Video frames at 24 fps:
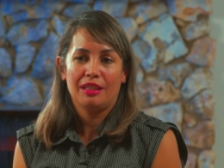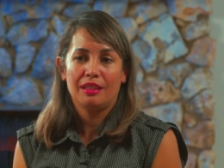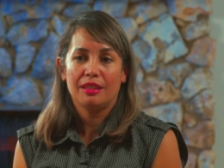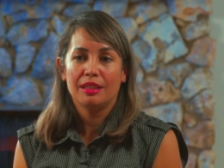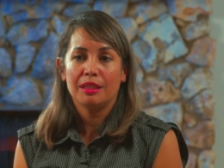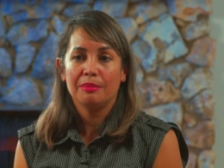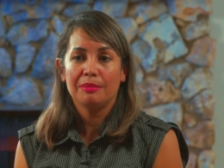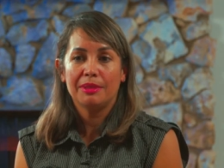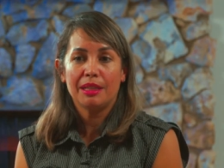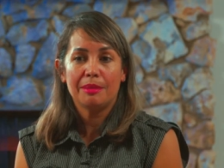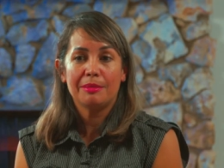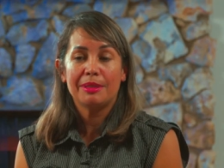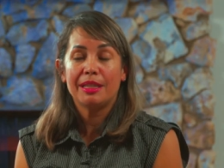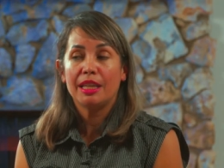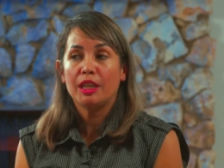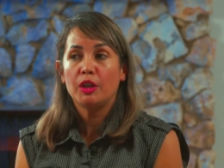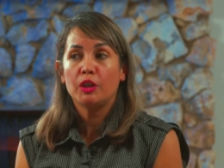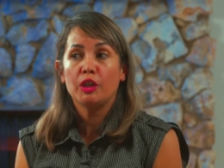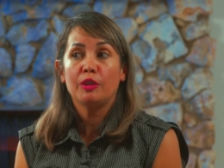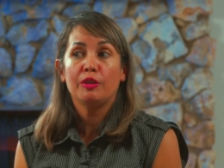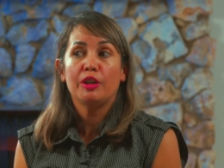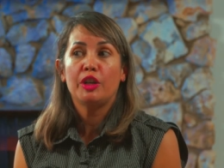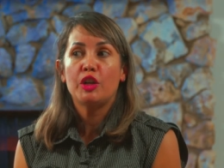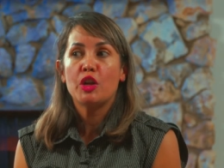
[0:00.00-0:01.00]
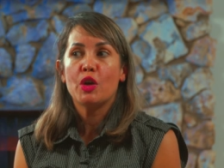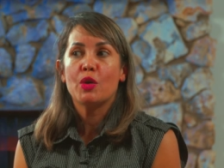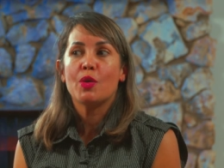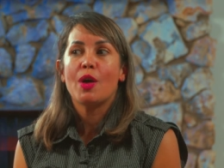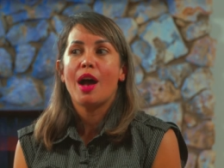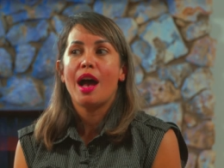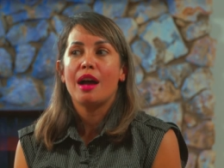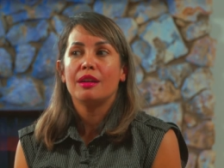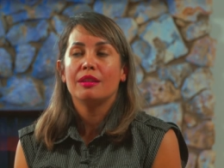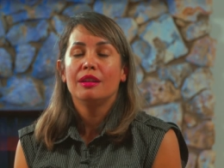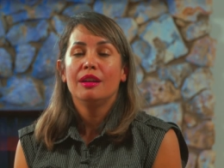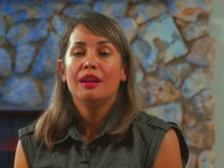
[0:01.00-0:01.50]
And sometimes they don't even know
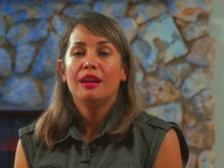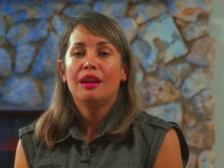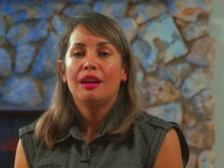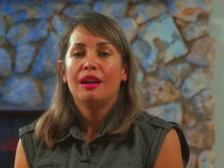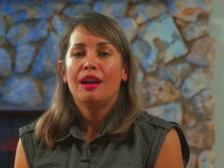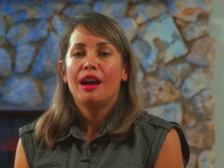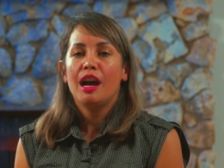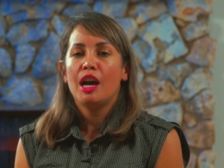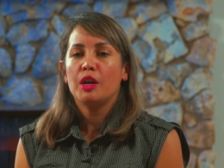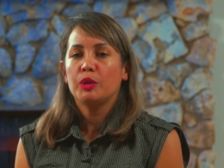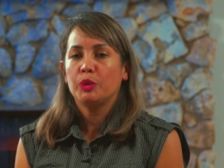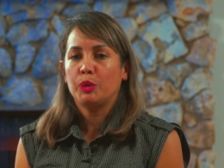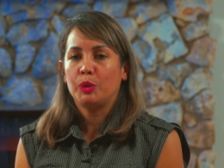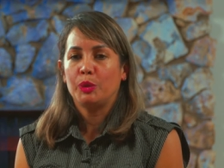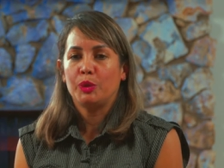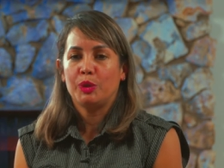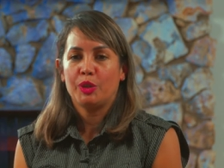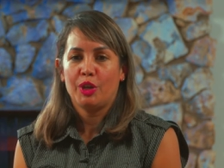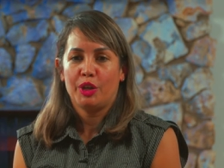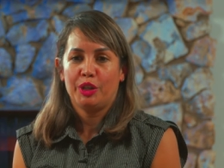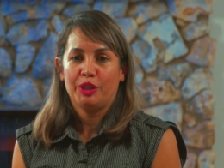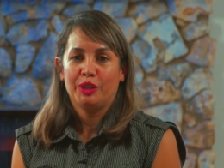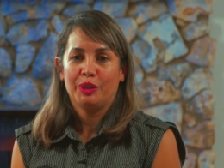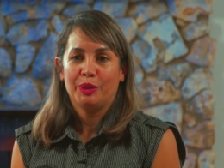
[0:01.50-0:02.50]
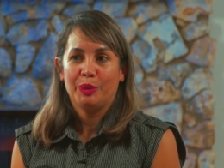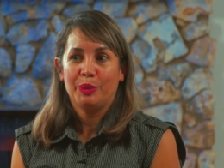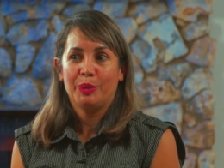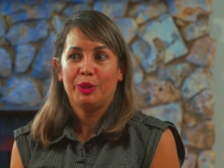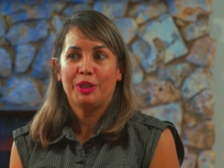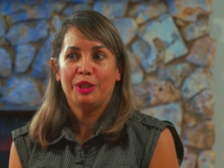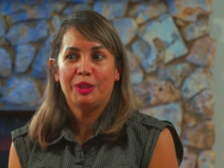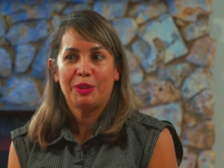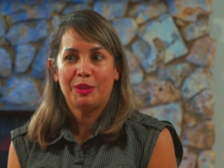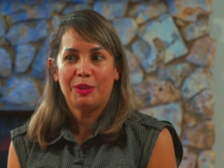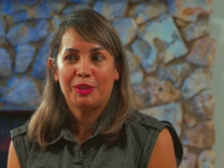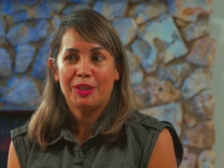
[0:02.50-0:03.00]
how, how to start,
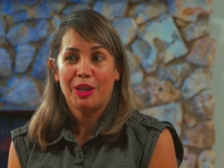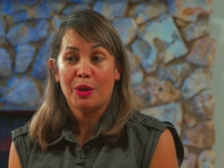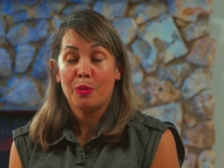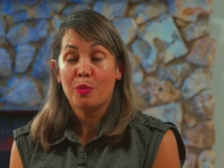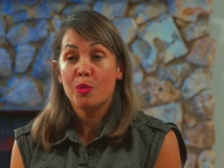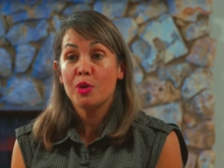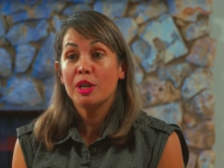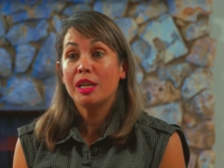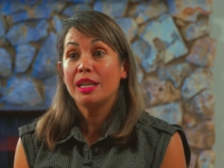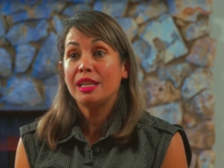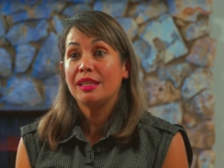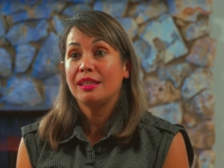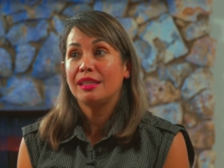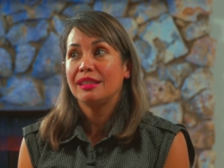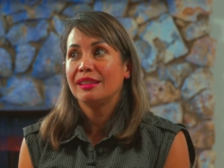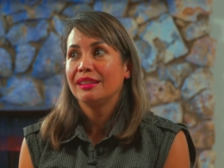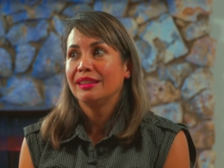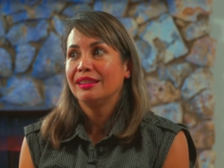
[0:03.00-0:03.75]
where to start, what is